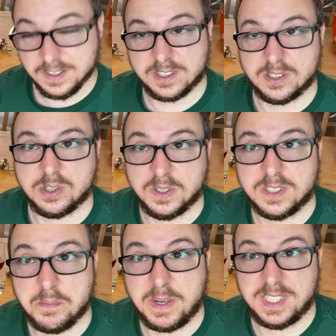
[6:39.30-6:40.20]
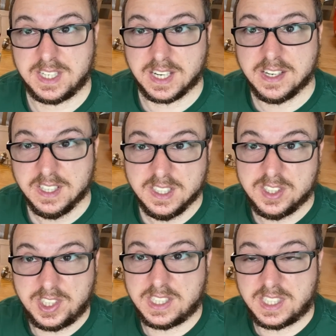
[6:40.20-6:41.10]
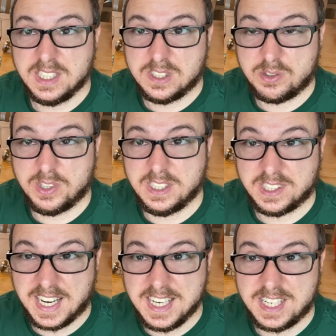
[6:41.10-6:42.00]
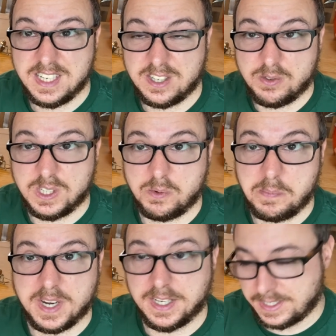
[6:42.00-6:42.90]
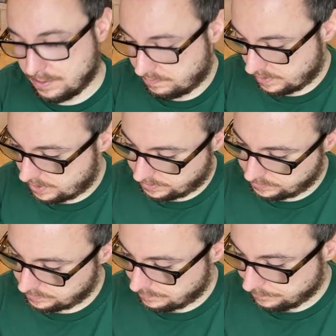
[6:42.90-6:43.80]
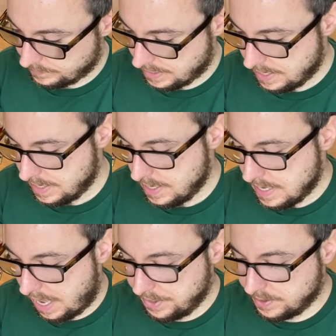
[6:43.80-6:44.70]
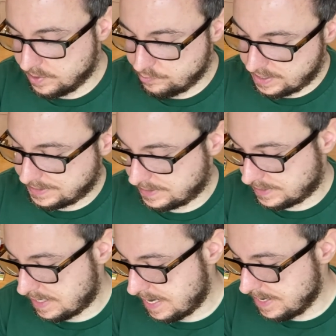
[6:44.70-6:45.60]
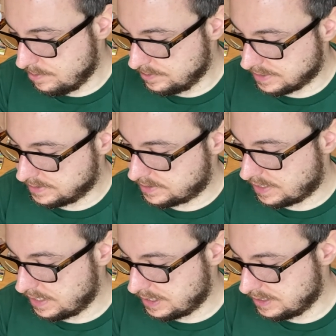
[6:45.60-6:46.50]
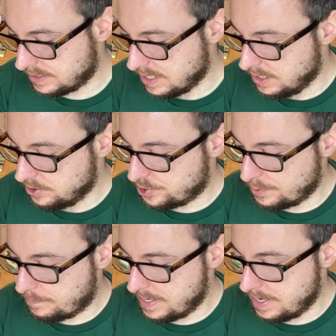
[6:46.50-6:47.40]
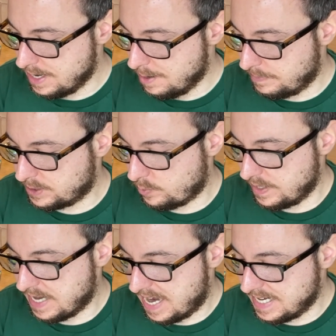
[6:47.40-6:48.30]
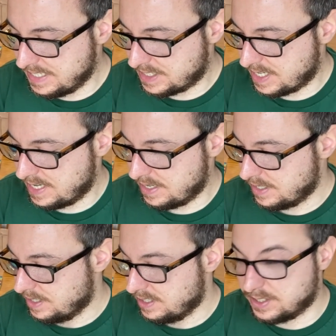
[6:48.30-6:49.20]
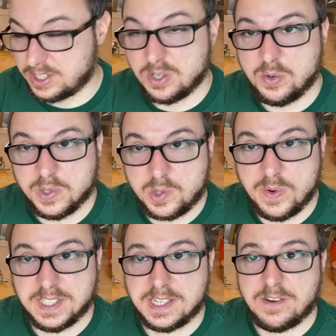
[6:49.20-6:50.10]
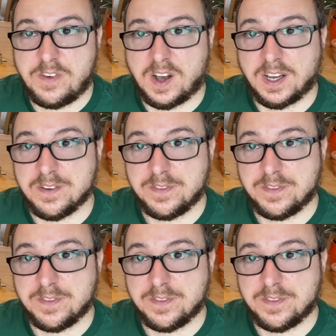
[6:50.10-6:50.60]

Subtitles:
So basically 16 degrees to 18 degrees would be ideal for lagers. And the rest, ales and ciders, should be between 18 to 25.